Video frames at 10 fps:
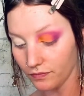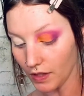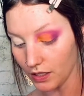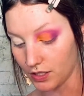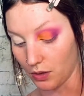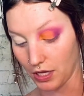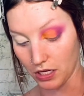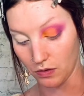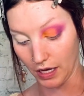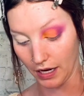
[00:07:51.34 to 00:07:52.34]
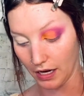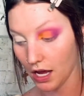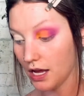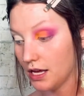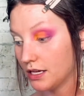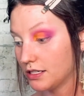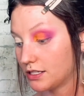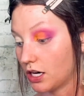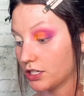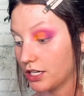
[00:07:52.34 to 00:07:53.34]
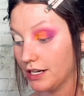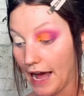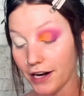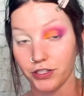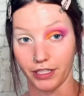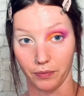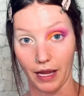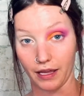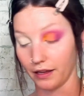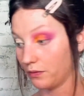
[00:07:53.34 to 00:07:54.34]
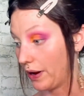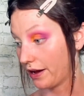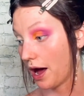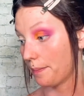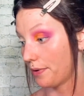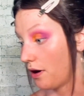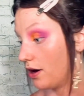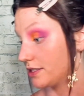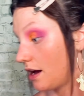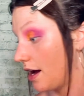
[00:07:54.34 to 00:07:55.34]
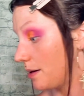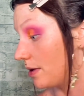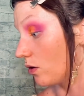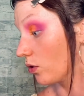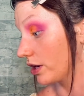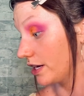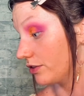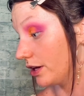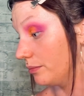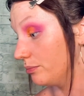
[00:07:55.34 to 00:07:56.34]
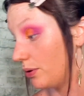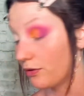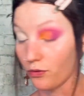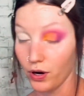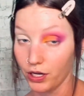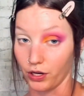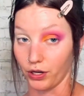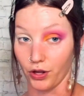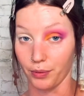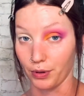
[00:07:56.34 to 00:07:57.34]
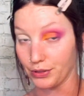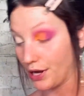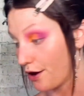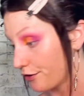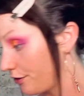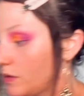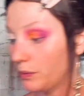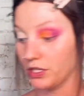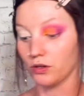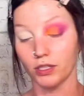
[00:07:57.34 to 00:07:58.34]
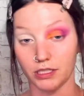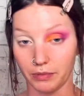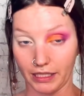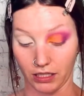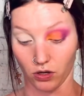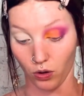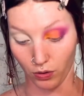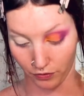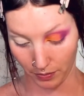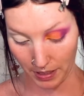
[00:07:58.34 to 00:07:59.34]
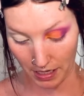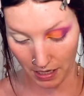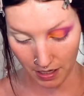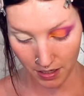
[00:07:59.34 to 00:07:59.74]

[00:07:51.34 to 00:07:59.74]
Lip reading: so that you can start to naturally wake up on time, or even before your alarm goes off, which is ultimately the goal for me,